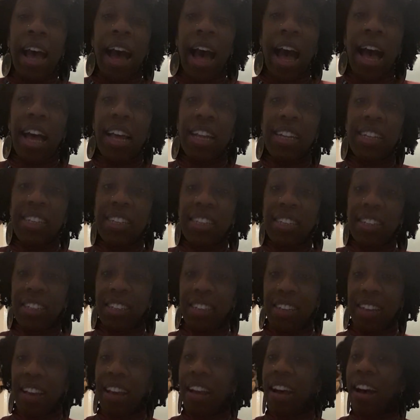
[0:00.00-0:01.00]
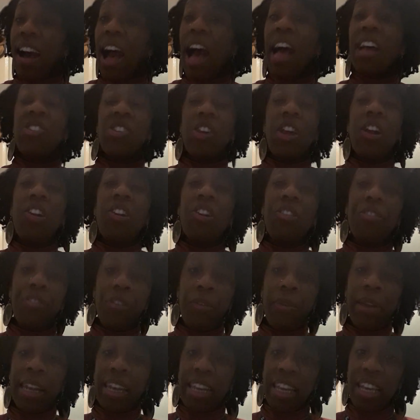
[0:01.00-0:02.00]
And I shall love you
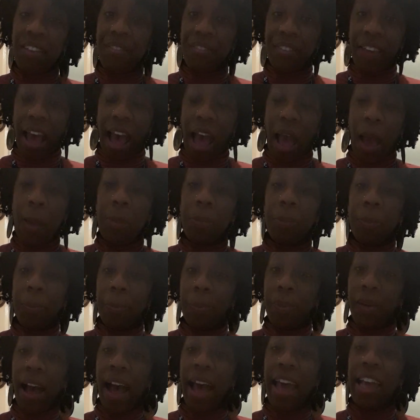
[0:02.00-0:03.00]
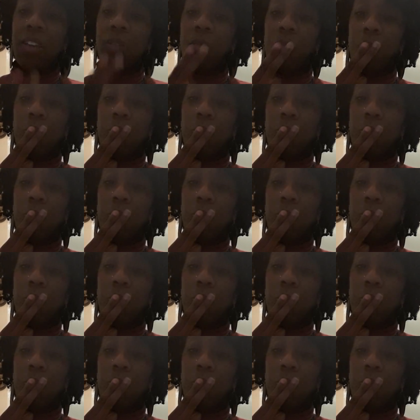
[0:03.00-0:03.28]
and leave you. Bye.